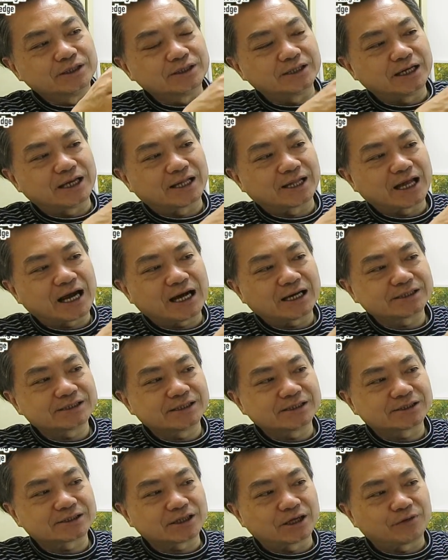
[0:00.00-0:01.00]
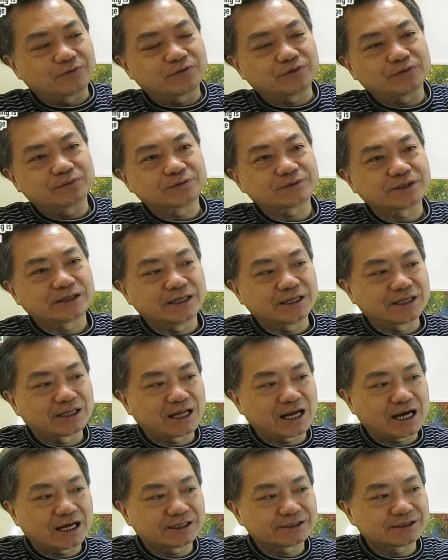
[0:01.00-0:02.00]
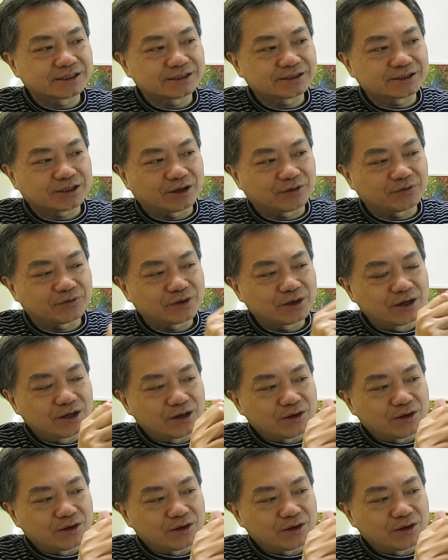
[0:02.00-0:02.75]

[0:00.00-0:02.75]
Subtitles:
the analysis of